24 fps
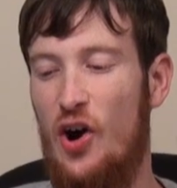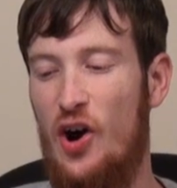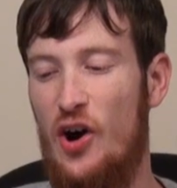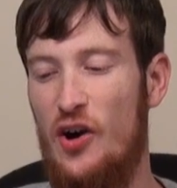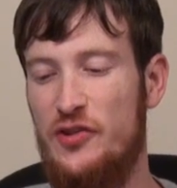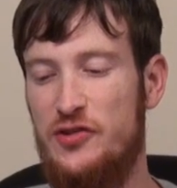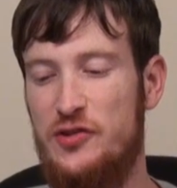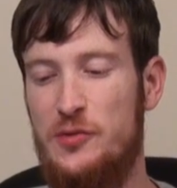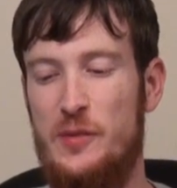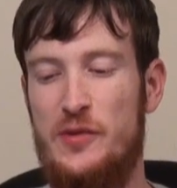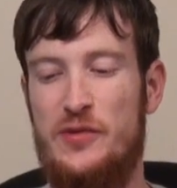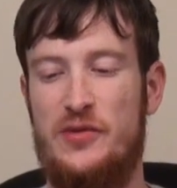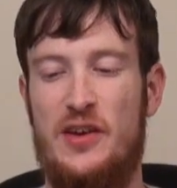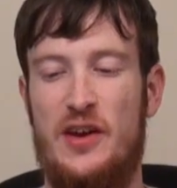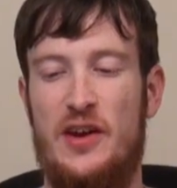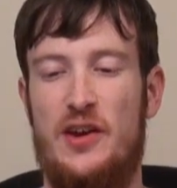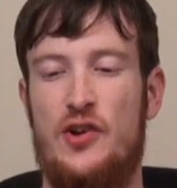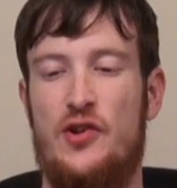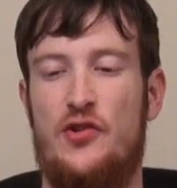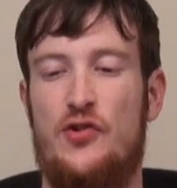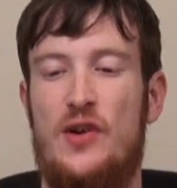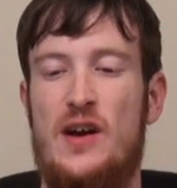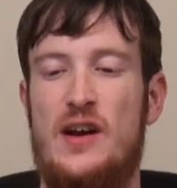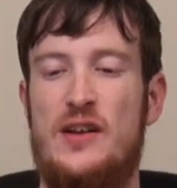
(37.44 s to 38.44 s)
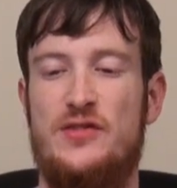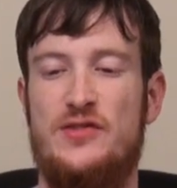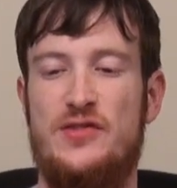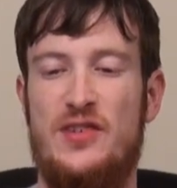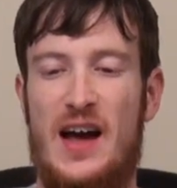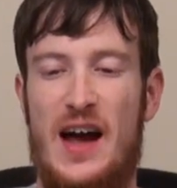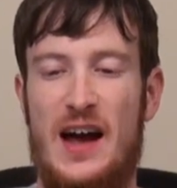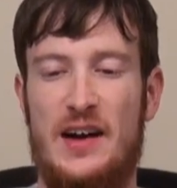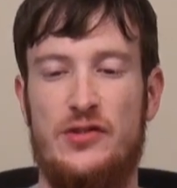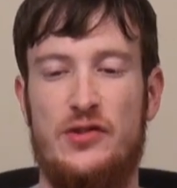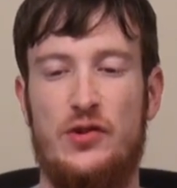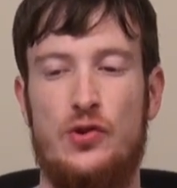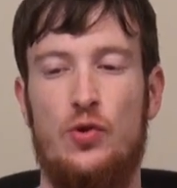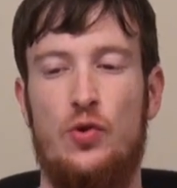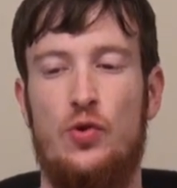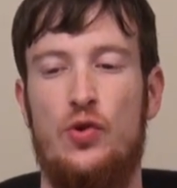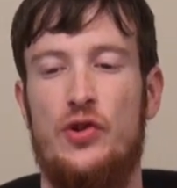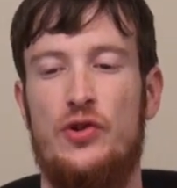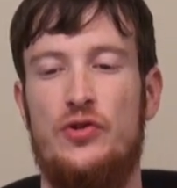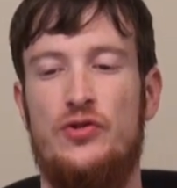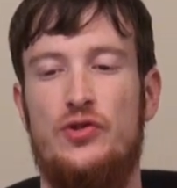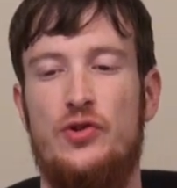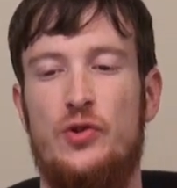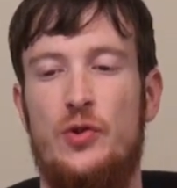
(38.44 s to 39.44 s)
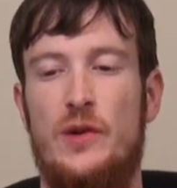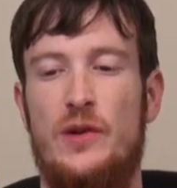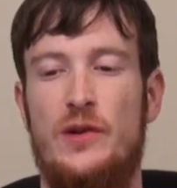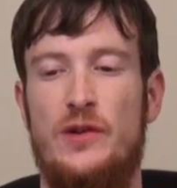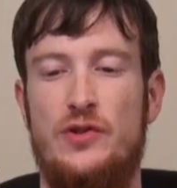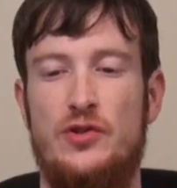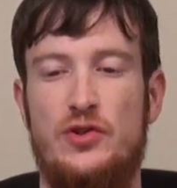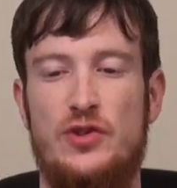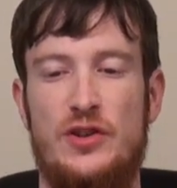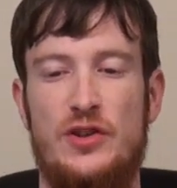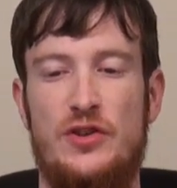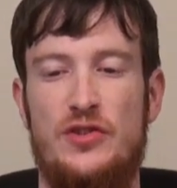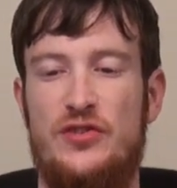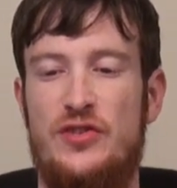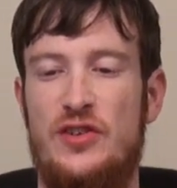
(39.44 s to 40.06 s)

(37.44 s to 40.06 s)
awesome. It's got a great tactical look to it. You can